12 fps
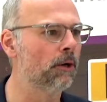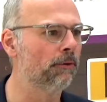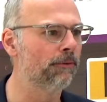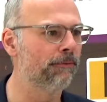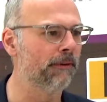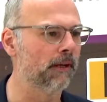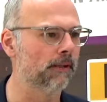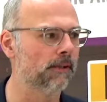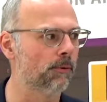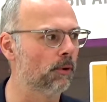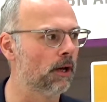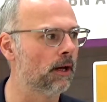of the things
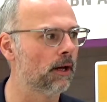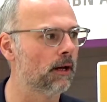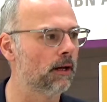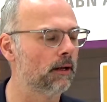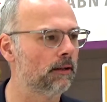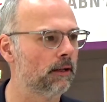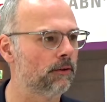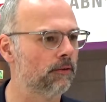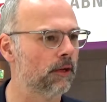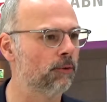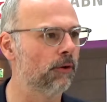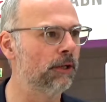
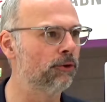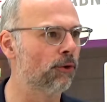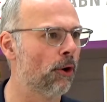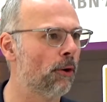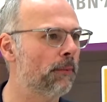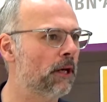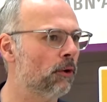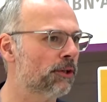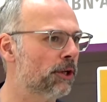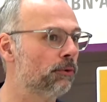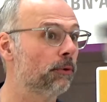that really draw me also to